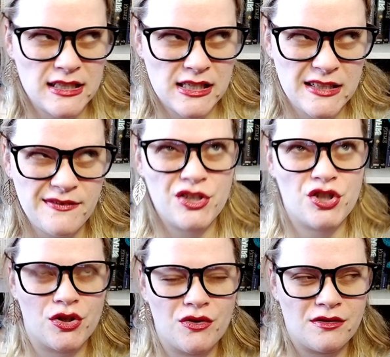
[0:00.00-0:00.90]
TV
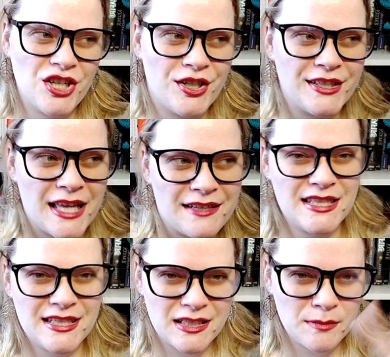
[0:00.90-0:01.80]
shows, there are a lot of
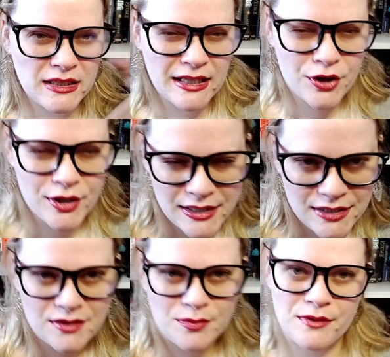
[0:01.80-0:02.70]

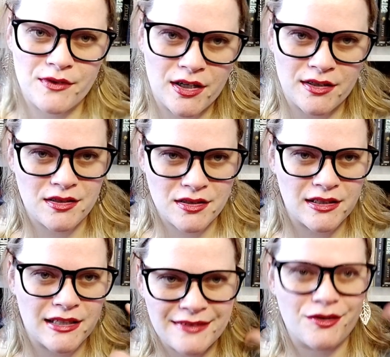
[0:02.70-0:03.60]
similarities with regards to
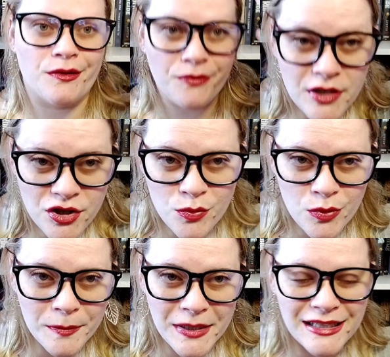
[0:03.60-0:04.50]
like their visual
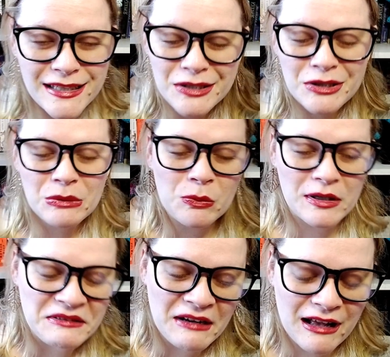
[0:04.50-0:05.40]
medium,
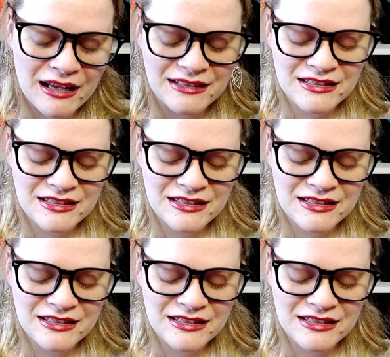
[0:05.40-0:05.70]
whatnot.